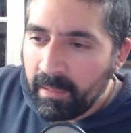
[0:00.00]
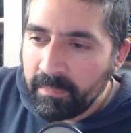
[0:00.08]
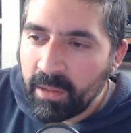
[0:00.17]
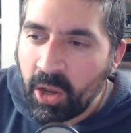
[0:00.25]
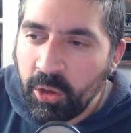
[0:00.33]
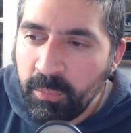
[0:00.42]

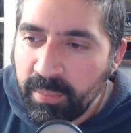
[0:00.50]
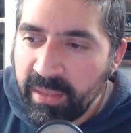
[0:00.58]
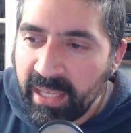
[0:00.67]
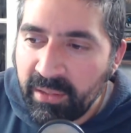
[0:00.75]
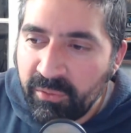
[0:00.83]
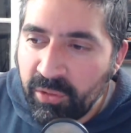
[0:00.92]
I hope the
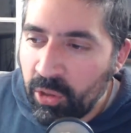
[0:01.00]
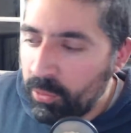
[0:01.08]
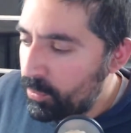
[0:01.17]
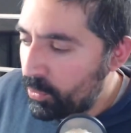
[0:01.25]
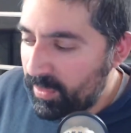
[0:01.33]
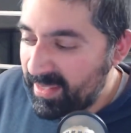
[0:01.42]
envelope
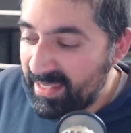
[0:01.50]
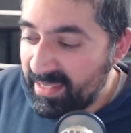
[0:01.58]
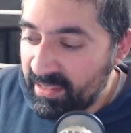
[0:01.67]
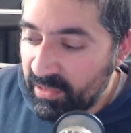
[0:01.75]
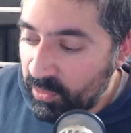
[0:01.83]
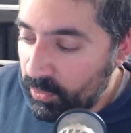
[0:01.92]
noise
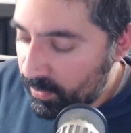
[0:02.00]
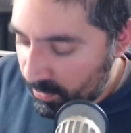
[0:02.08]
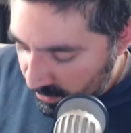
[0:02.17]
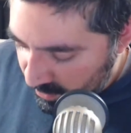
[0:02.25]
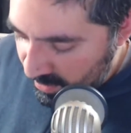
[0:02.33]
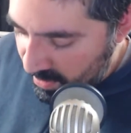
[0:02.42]
isn't too
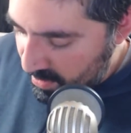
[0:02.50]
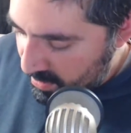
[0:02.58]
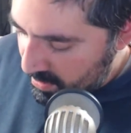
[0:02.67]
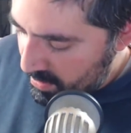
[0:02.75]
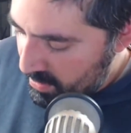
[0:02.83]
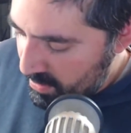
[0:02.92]
irritating.
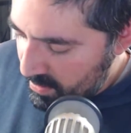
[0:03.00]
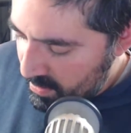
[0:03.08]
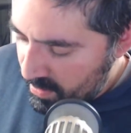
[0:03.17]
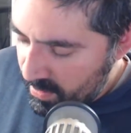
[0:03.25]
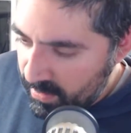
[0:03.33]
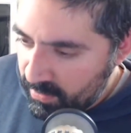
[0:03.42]

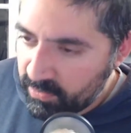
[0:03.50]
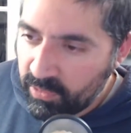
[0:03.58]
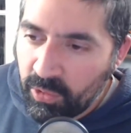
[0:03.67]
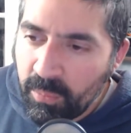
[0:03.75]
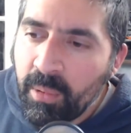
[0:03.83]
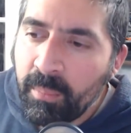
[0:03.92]
Because I
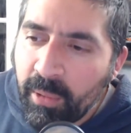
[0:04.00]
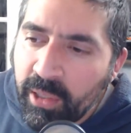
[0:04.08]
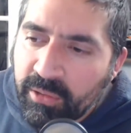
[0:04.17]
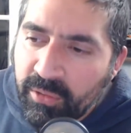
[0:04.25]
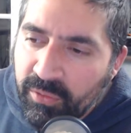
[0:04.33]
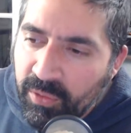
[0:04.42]
know my
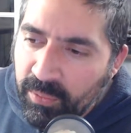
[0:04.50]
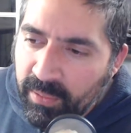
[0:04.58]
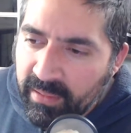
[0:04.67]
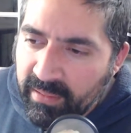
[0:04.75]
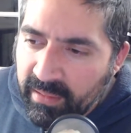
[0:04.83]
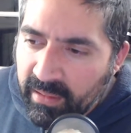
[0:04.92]
microphone
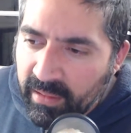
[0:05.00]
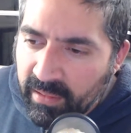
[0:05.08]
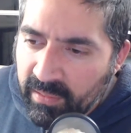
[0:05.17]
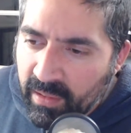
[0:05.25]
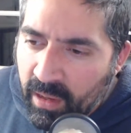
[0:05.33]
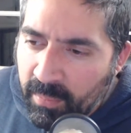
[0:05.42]
is
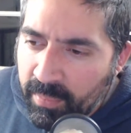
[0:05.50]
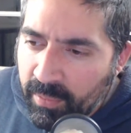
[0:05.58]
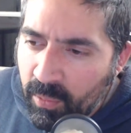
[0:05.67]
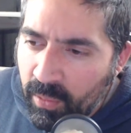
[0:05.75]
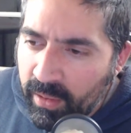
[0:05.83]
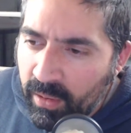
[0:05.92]
up
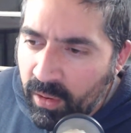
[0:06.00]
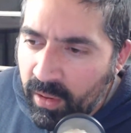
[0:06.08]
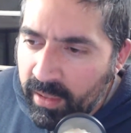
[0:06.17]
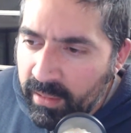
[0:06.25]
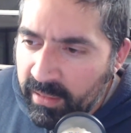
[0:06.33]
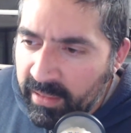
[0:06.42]
quite
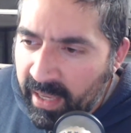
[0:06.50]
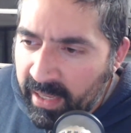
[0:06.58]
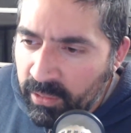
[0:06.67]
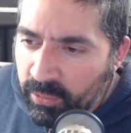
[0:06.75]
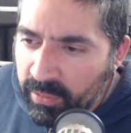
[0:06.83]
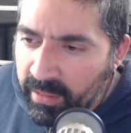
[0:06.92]
high, the
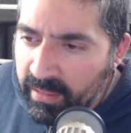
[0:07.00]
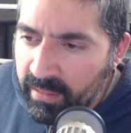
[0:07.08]
gain on it.